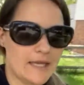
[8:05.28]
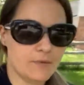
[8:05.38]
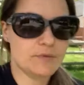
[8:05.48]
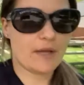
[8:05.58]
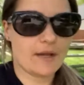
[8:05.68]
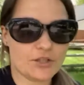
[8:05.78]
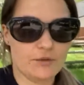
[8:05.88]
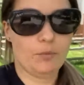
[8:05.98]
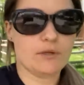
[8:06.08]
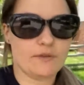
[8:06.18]
it was actually
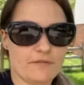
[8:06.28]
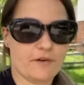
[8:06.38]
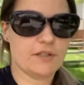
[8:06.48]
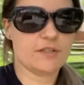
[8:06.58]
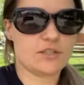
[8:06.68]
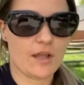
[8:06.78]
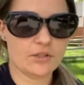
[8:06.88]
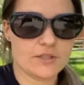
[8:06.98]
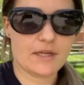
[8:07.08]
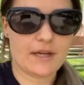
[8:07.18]
one of the first
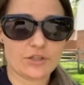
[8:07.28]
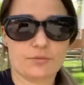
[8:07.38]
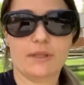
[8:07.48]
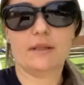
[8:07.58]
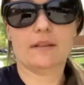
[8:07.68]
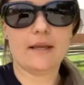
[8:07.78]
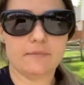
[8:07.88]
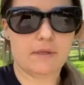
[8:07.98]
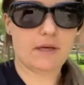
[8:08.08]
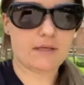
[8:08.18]
challenges I actually really liked,
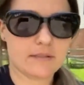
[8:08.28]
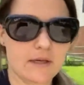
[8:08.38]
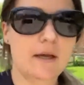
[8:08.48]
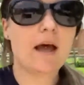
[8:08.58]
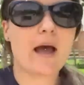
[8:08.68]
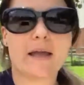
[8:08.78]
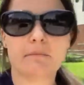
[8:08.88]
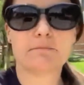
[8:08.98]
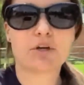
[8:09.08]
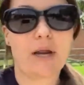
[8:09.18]
because I
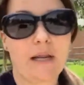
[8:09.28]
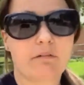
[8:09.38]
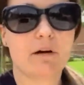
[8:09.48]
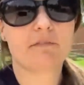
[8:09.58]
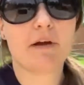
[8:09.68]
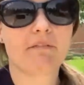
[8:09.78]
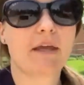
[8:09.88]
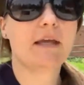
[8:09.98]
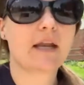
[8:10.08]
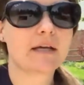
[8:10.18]
am training for a
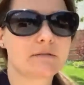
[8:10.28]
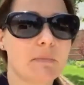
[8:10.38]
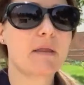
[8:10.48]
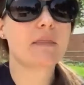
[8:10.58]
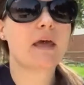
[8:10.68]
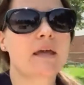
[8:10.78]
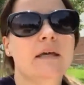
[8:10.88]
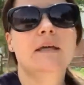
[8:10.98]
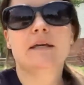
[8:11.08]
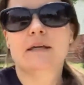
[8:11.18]
5K next month.
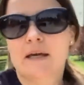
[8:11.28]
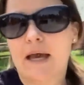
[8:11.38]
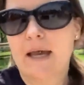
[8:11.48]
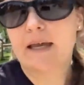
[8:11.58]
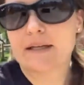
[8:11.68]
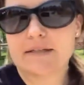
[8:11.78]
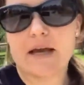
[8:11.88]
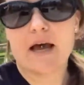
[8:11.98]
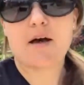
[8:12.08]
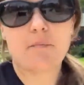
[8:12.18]
And
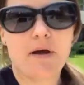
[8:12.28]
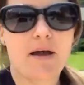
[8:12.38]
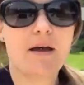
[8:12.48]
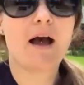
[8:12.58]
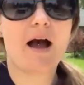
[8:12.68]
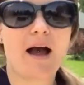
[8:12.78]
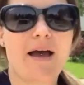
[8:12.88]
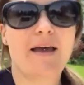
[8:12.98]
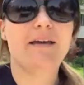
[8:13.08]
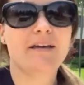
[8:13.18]

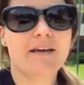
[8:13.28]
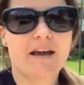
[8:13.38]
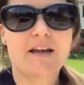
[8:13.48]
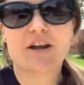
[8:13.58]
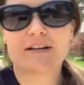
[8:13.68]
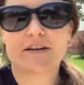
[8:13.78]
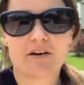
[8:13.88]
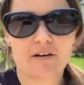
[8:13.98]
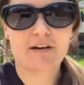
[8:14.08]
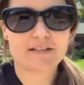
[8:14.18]
I checked it
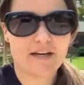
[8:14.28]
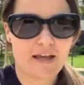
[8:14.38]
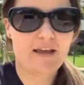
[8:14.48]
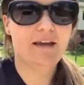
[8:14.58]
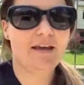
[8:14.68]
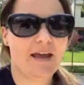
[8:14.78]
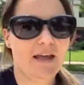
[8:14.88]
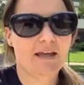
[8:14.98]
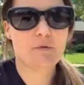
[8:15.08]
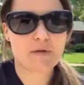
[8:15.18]
earlier today, and
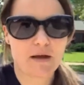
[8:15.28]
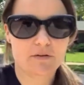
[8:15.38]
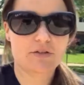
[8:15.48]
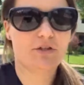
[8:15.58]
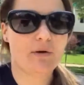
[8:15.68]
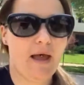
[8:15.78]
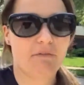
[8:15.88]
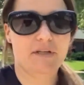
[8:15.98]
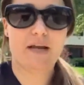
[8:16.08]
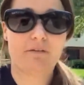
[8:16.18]
I'm down to having
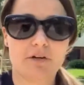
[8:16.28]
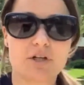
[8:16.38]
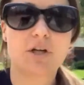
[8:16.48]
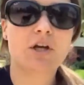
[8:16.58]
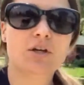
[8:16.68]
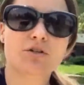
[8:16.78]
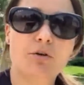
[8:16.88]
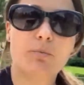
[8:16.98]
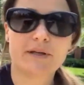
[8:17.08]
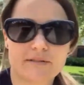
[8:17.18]
to average
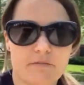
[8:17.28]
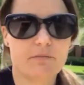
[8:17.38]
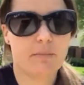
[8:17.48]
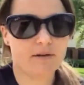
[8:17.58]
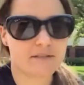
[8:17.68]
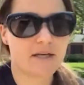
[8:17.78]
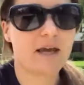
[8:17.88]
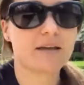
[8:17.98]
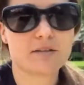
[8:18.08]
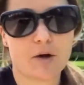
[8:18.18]
2.7 miles a day.
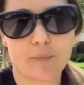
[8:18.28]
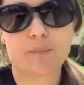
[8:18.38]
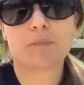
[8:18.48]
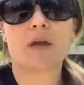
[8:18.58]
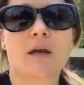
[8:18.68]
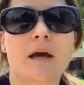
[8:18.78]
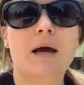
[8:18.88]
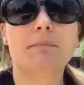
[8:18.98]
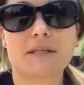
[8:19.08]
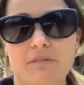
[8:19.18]
So
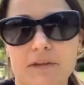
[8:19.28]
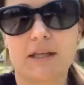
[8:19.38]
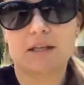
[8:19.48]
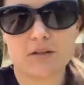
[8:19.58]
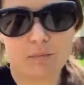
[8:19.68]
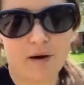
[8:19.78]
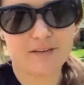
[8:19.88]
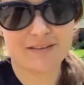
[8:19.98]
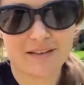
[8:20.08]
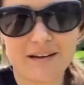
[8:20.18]
I'm definitely getting these miles
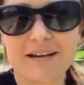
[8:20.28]
in.